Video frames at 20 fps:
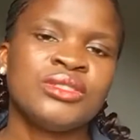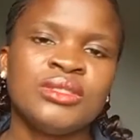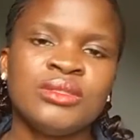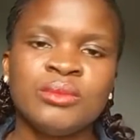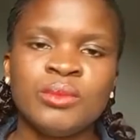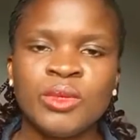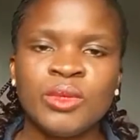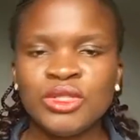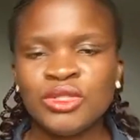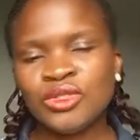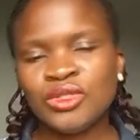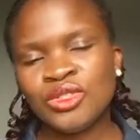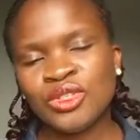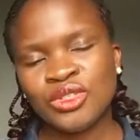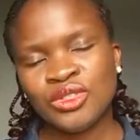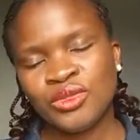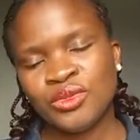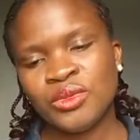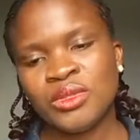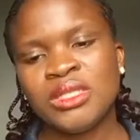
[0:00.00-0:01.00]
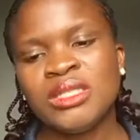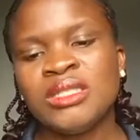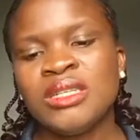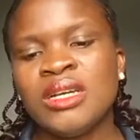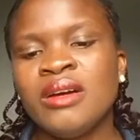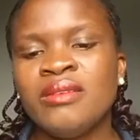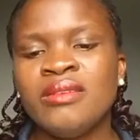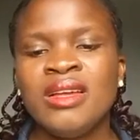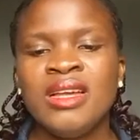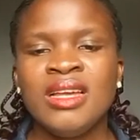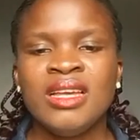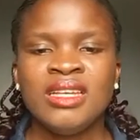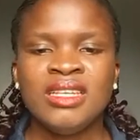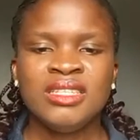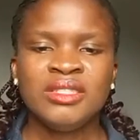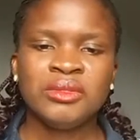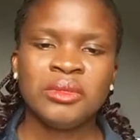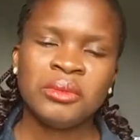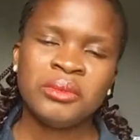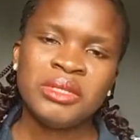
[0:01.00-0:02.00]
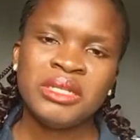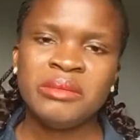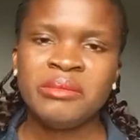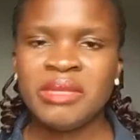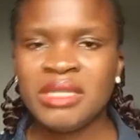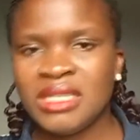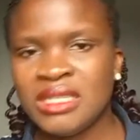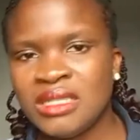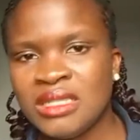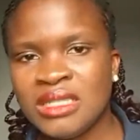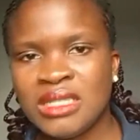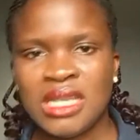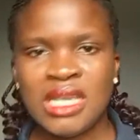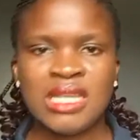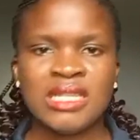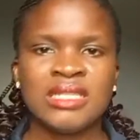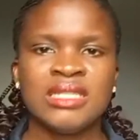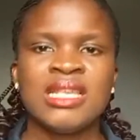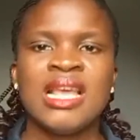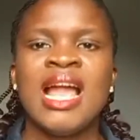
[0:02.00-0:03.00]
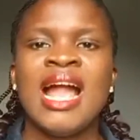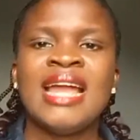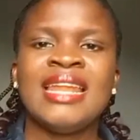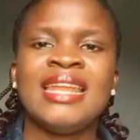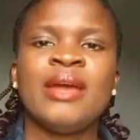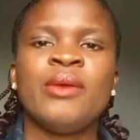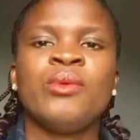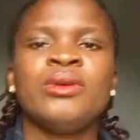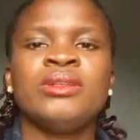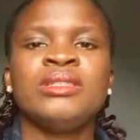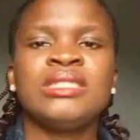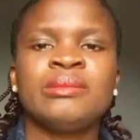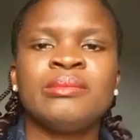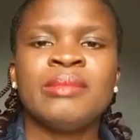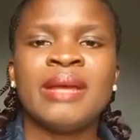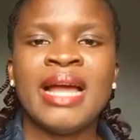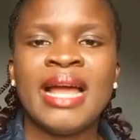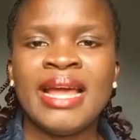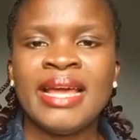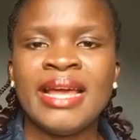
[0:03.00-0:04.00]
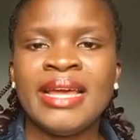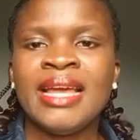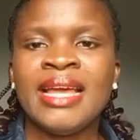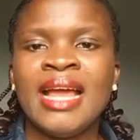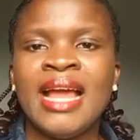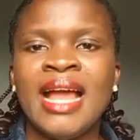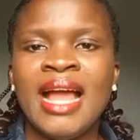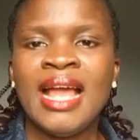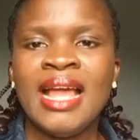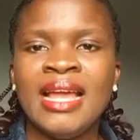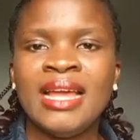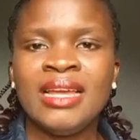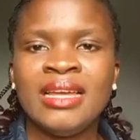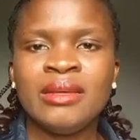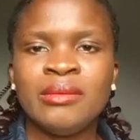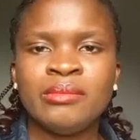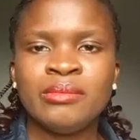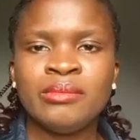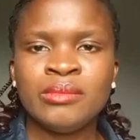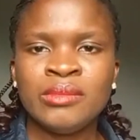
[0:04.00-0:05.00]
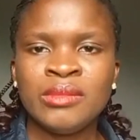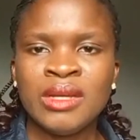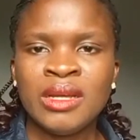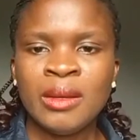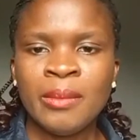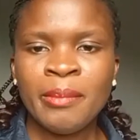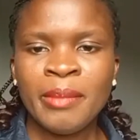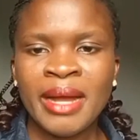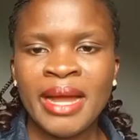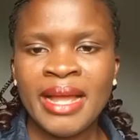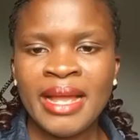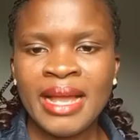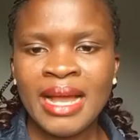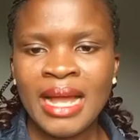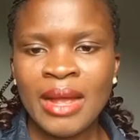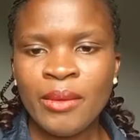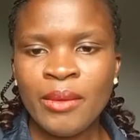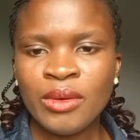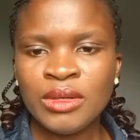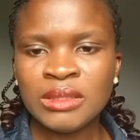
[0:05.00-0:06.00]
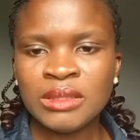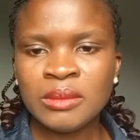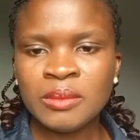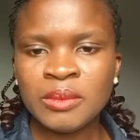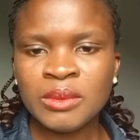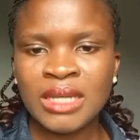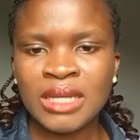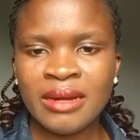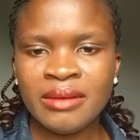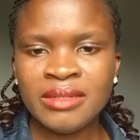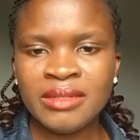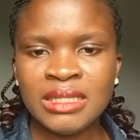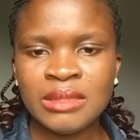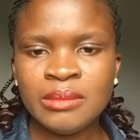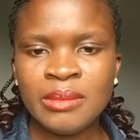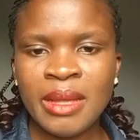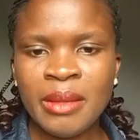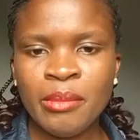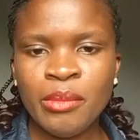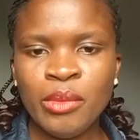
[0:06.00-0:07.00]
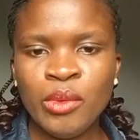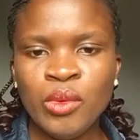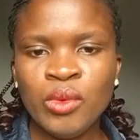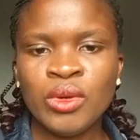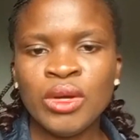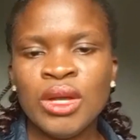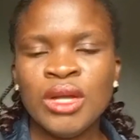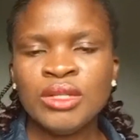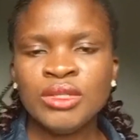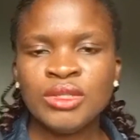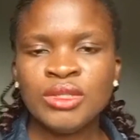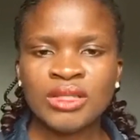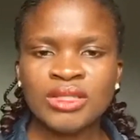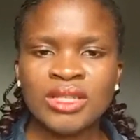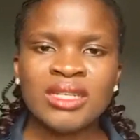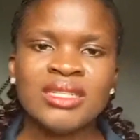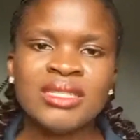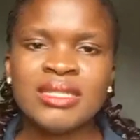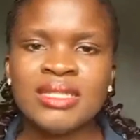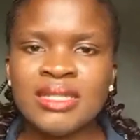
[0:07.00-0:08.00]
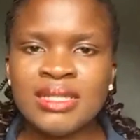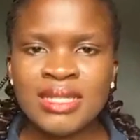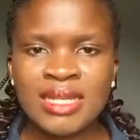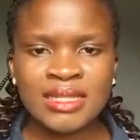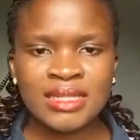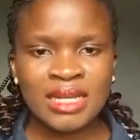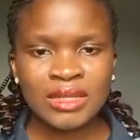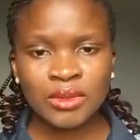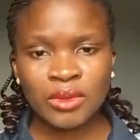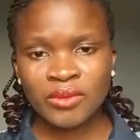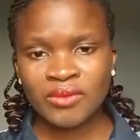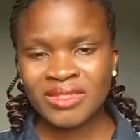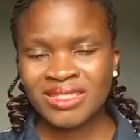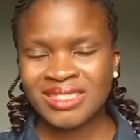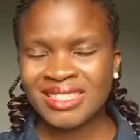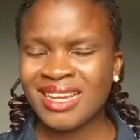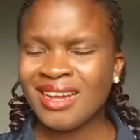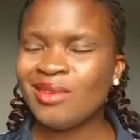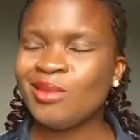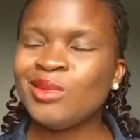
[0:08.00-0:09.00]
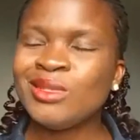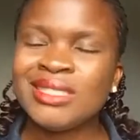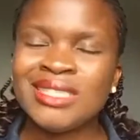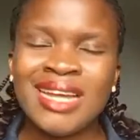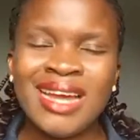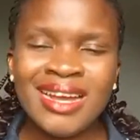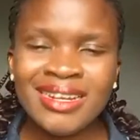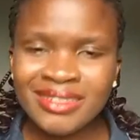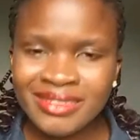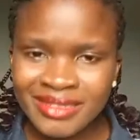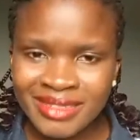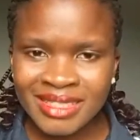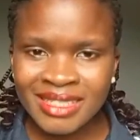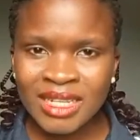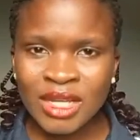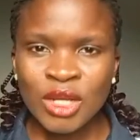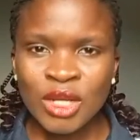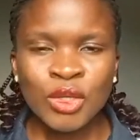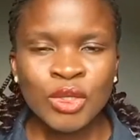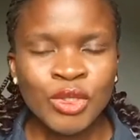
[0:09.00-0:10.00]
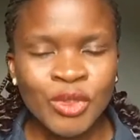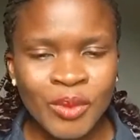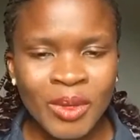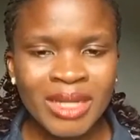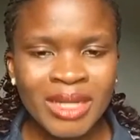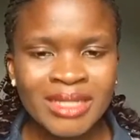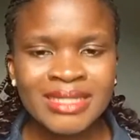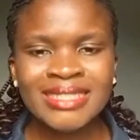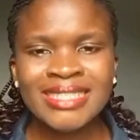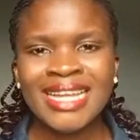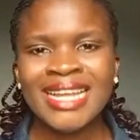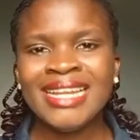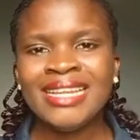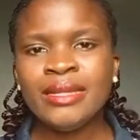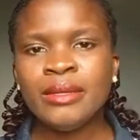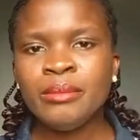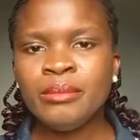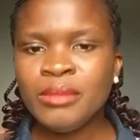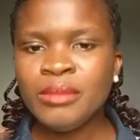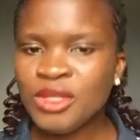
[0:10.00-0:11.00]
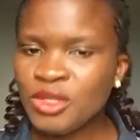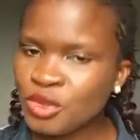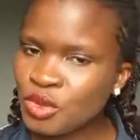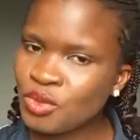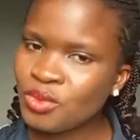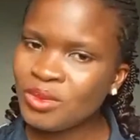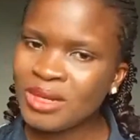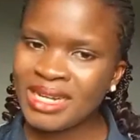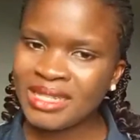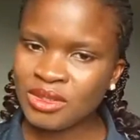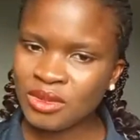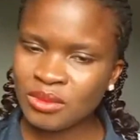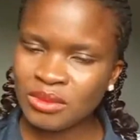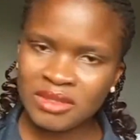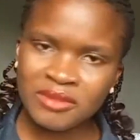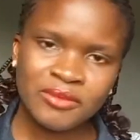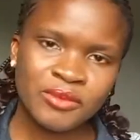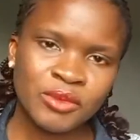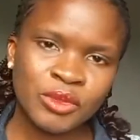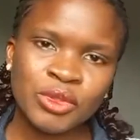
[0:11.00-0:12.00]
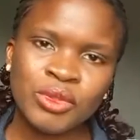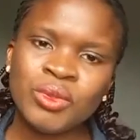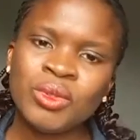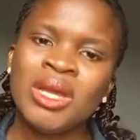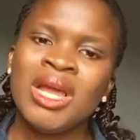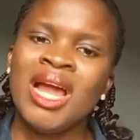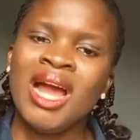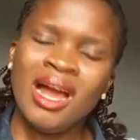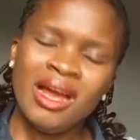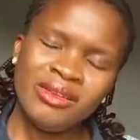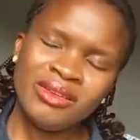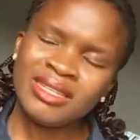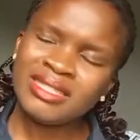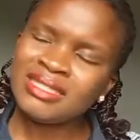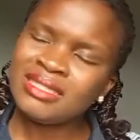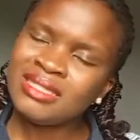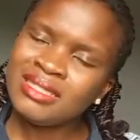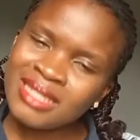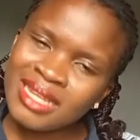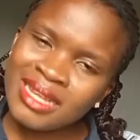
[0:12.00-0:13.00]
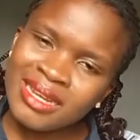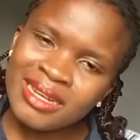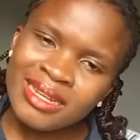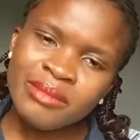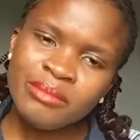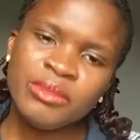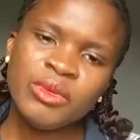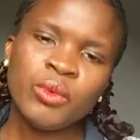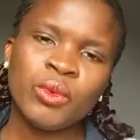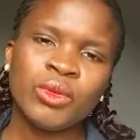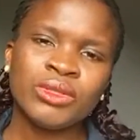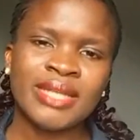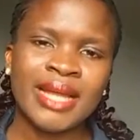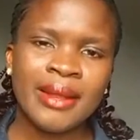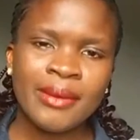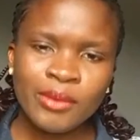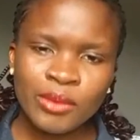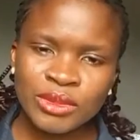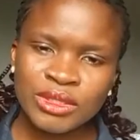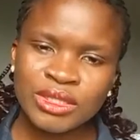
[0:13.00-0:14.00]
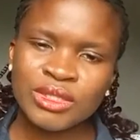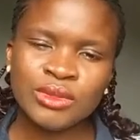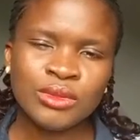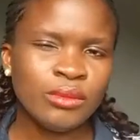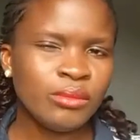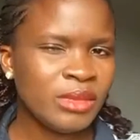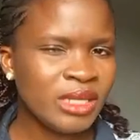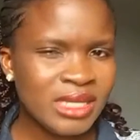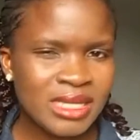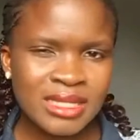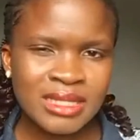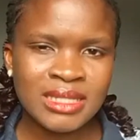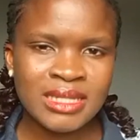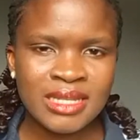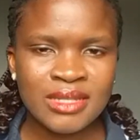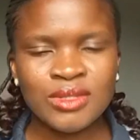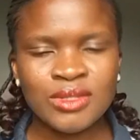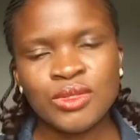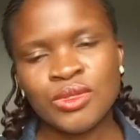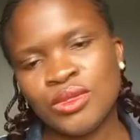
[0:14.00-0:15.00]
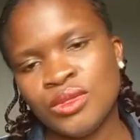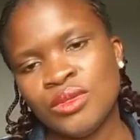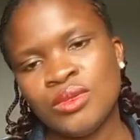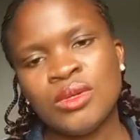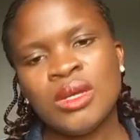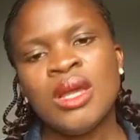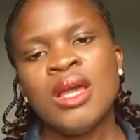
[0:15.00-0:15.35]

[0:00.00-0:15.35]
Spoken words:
what you just wrote now is not really making sense, and I want um I want people that read my book to actually see sense out of it. I was angry. You are telling me to write something for you, and you're still telling me what I wrote is not making sense to you.